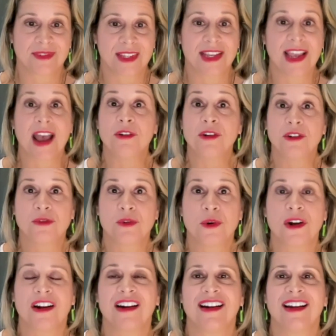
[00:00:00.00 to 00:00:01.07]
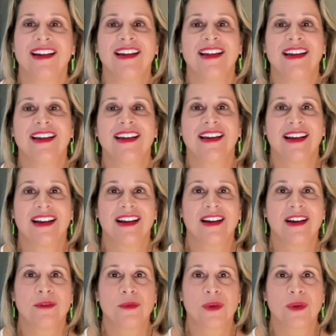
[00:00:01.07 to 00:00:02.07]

accounted for. Right. Uh,